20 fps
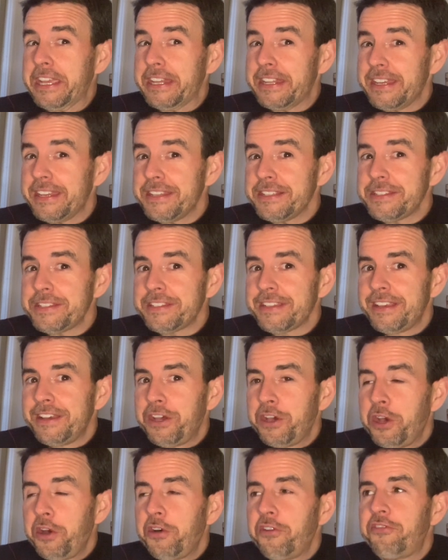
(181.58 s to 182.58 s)
it is
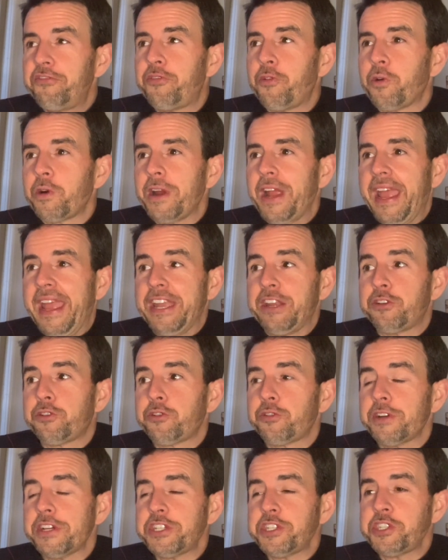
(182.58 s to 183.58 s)
for a
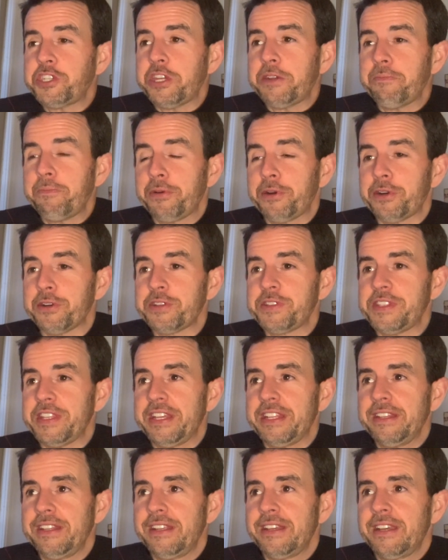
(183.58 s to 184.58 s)
Christian
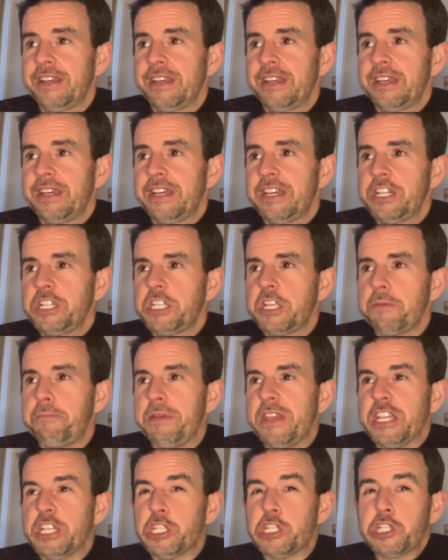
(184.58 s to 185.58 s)
person to
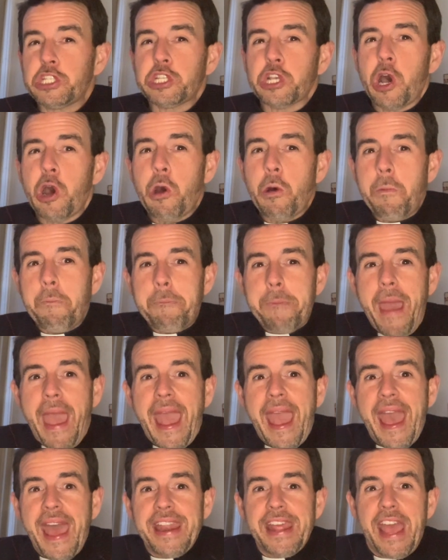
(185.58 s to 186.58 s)
be so
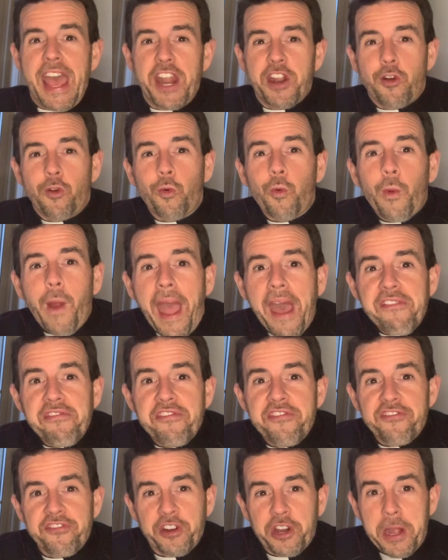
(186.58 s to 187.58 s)
mad at a ref
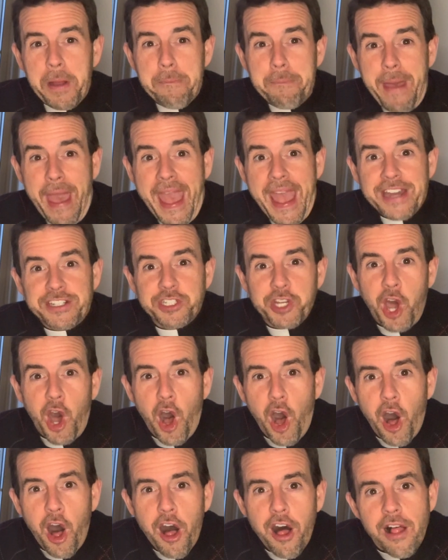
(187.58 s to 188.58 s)
for a bad
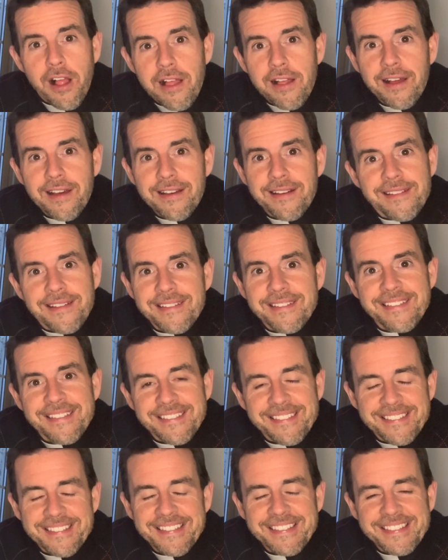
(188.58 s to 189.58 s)
call?
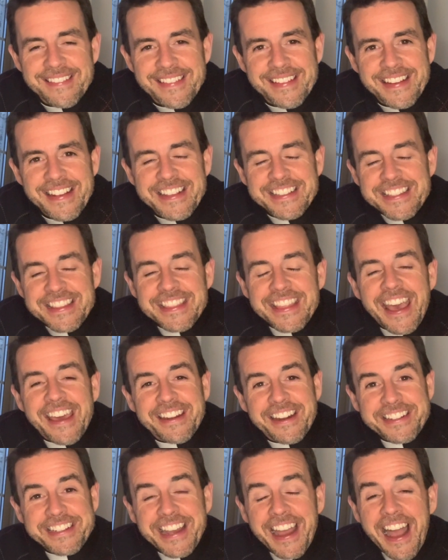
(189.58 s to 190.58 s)
Isn't that
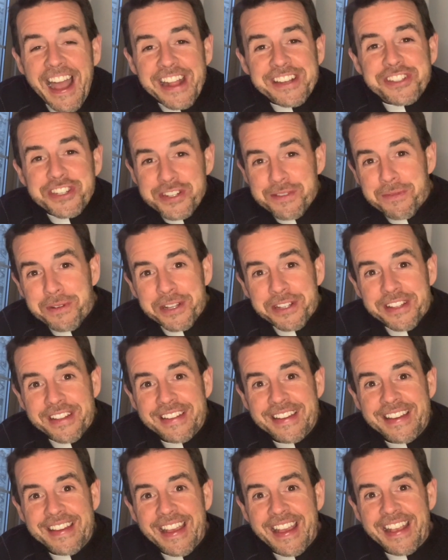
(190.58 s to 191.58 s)
unconscionable
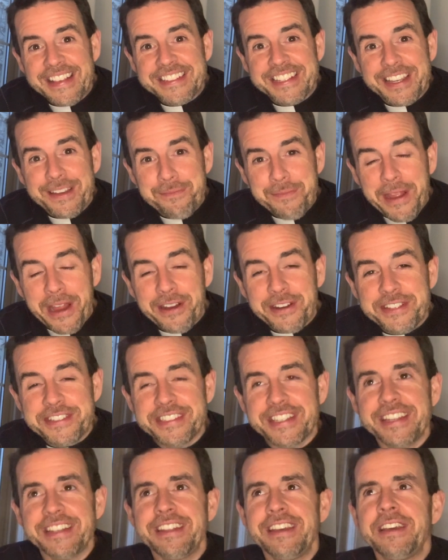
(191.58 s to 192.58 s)
as a
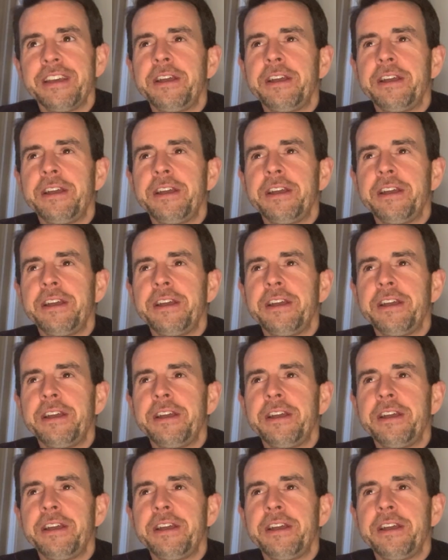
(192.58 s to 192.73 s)
comparison?